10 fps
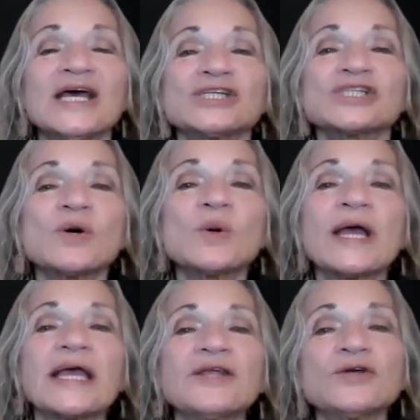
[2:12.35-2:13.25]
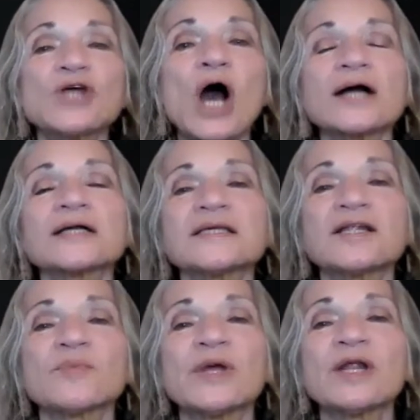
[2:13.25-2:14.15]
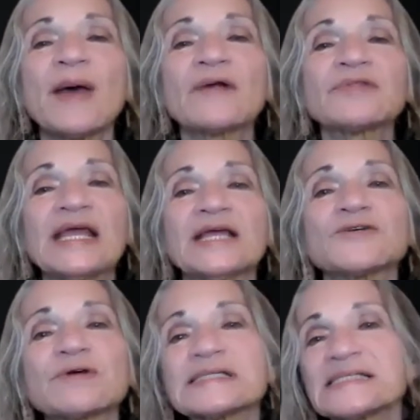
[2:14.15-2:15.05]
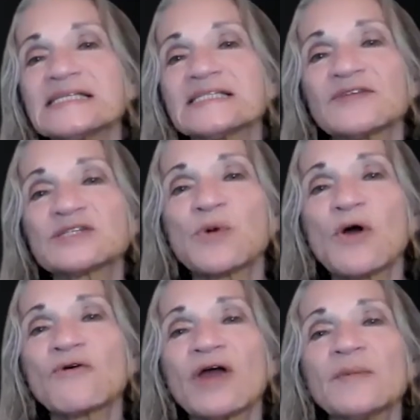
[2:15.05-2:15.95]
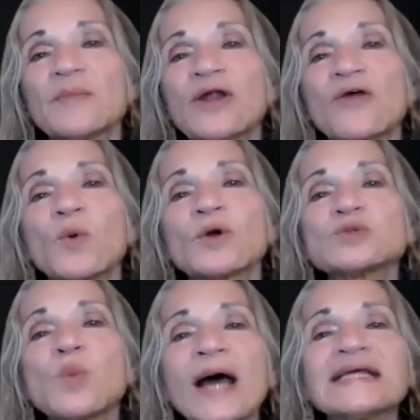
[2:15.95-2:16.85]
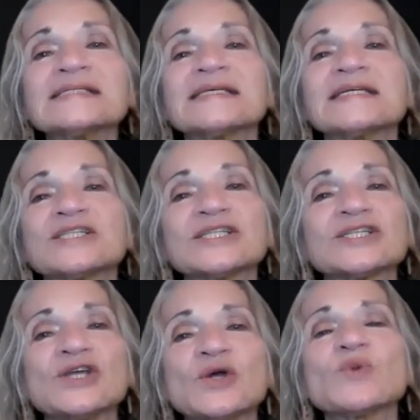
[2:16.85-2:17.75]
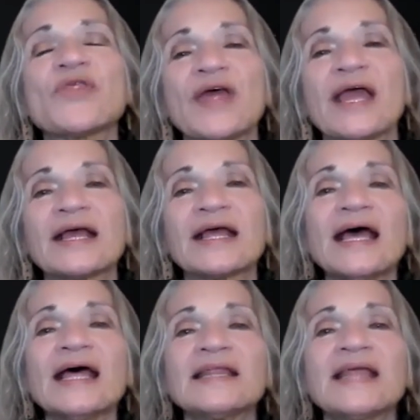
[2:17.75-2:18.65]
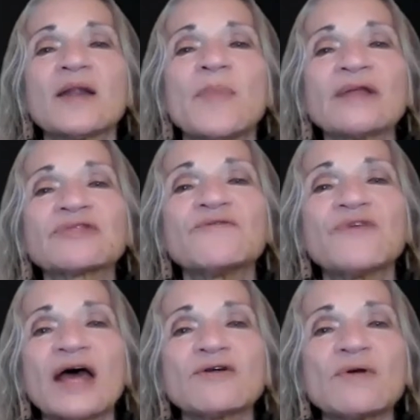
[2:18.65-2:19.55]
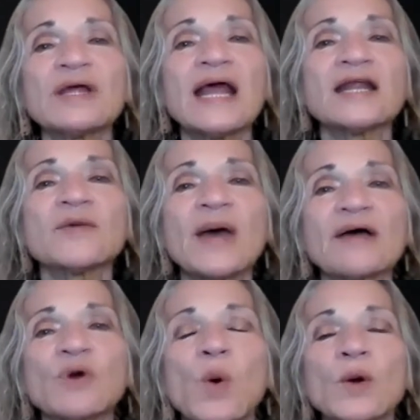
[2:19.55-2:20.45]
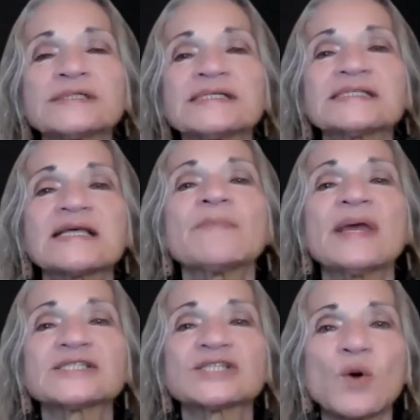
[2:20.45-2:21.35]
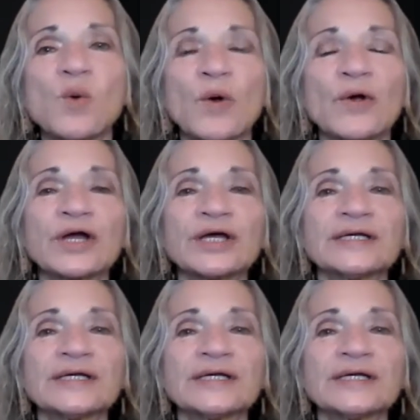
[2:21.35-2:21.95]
So can you talk a little bit about the intricacies of this program? In other words, what is it, do you think, that about the veteran and about the horses that makes it all work?